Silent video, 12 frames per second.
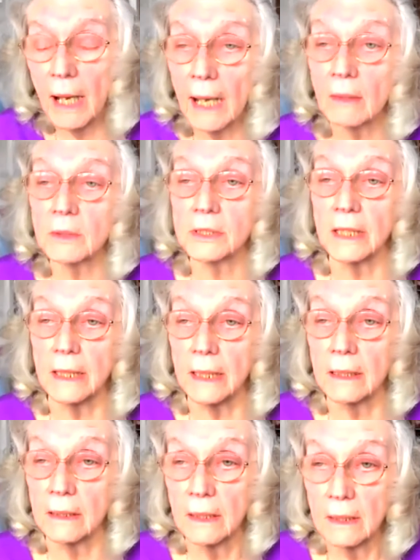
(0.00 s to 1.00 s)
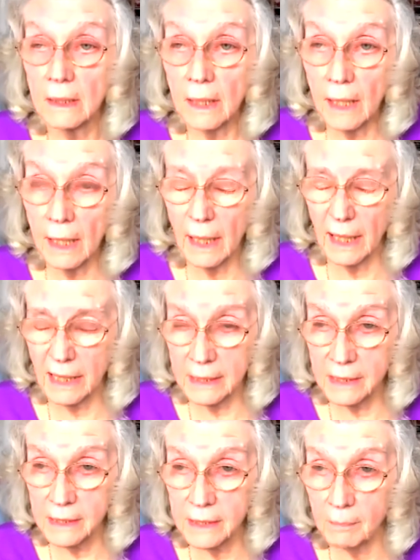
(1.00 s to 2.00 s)
housing,
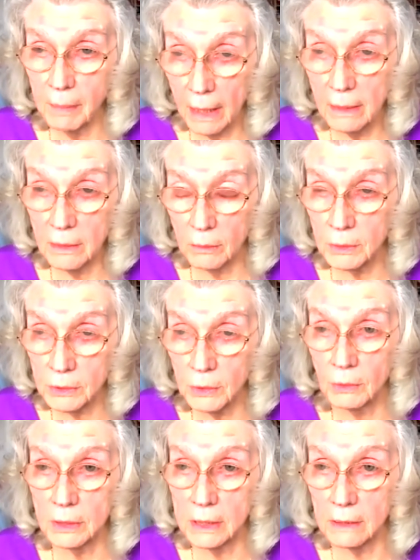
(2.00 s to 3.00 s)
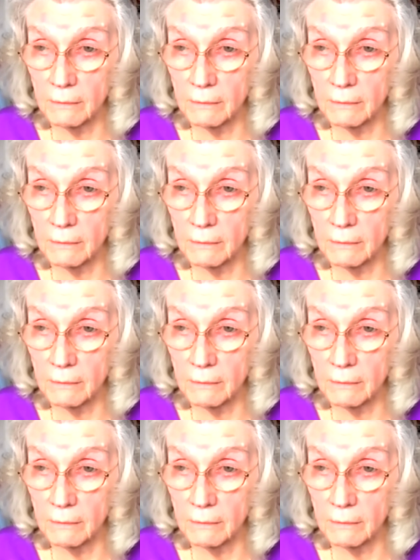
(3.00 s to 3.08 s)
and about all sorts of